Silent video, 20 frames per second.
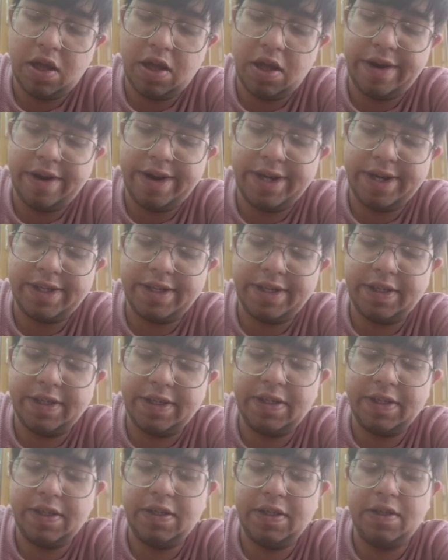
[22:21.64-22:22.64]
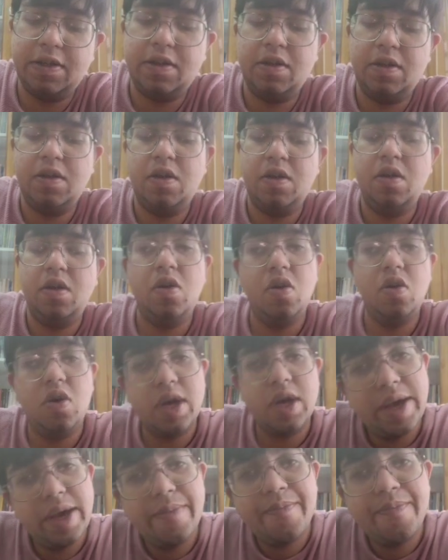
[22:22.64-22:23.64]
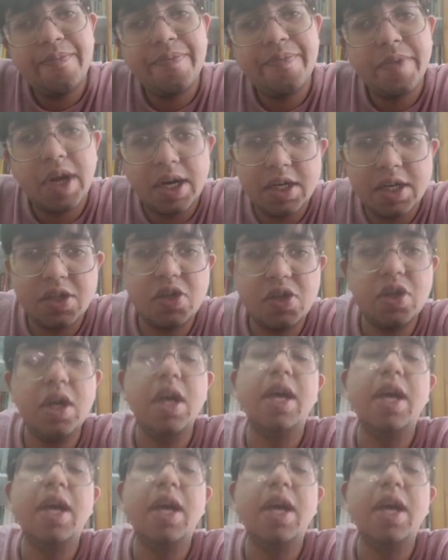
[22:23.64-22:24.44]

rests. Okay, understood.